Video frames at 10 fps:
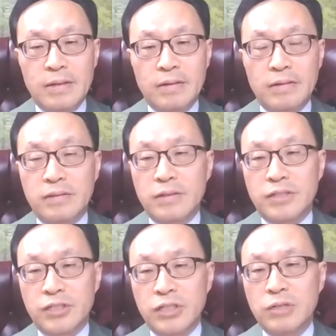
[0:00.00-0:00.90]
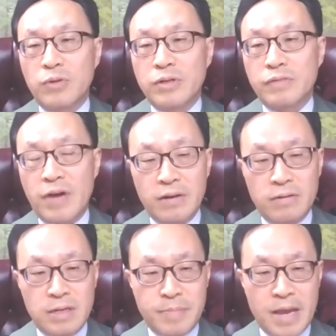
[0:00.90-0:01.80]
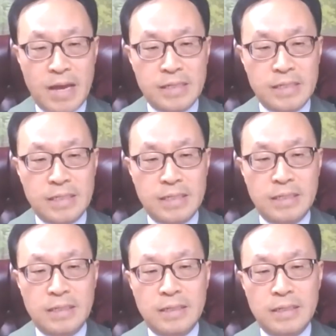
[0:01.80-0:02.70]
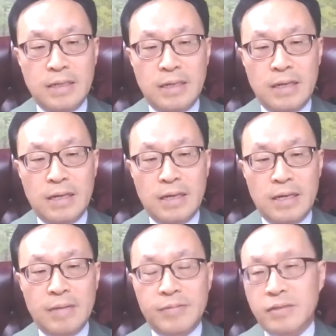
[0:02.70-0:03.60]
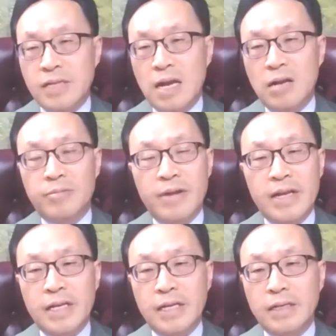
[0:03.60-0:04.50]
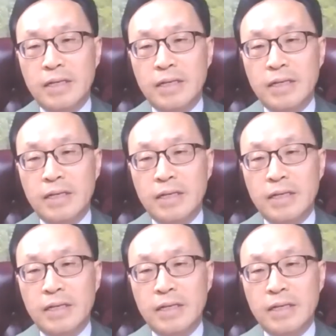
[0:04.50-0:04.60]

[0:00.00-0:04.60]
until she was finally passed after celebrating